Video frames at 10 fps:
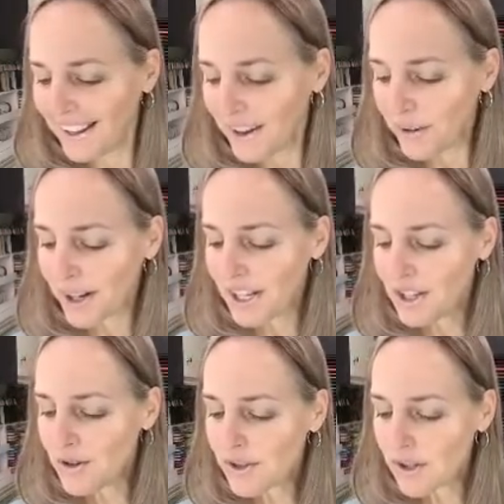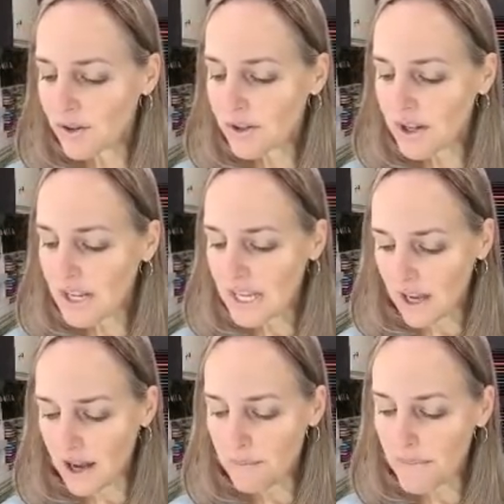We're going to use those
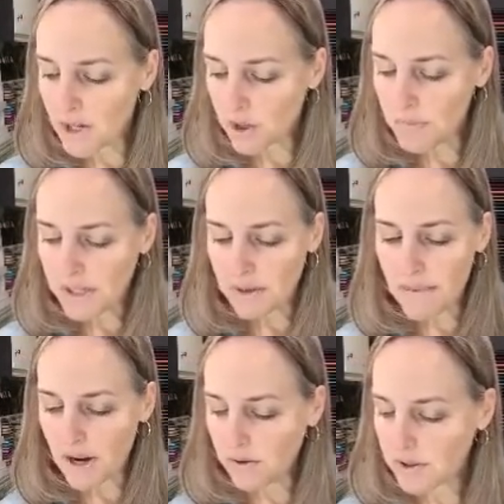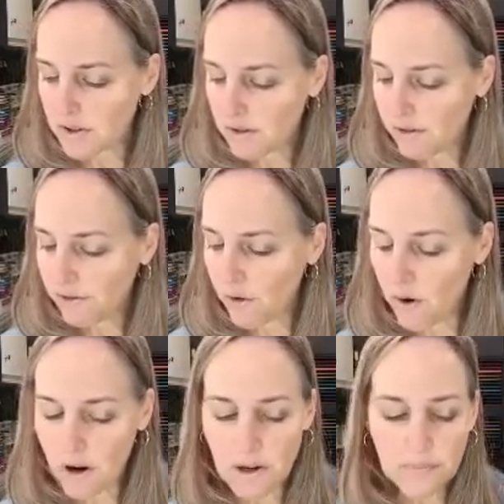measurement amounts
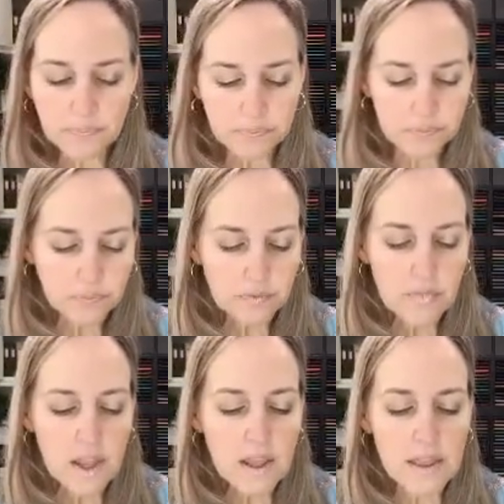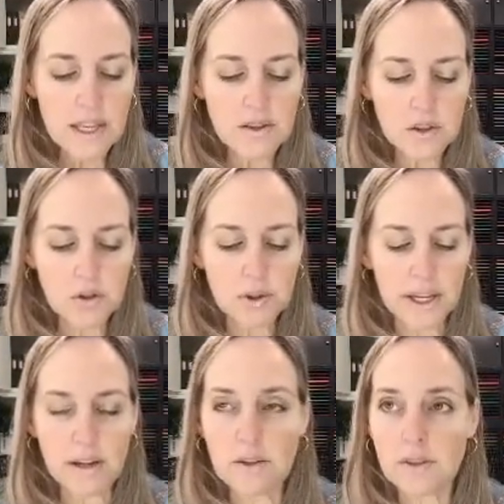for these 2
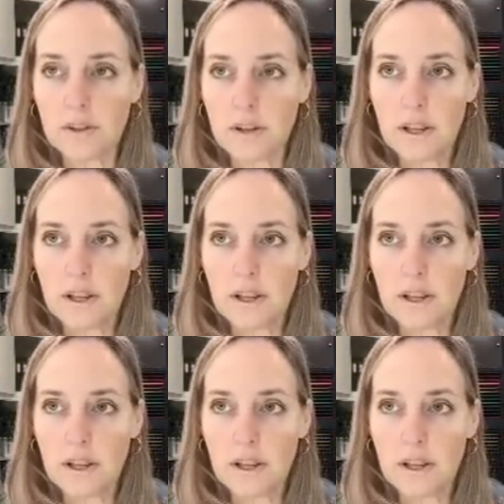layers.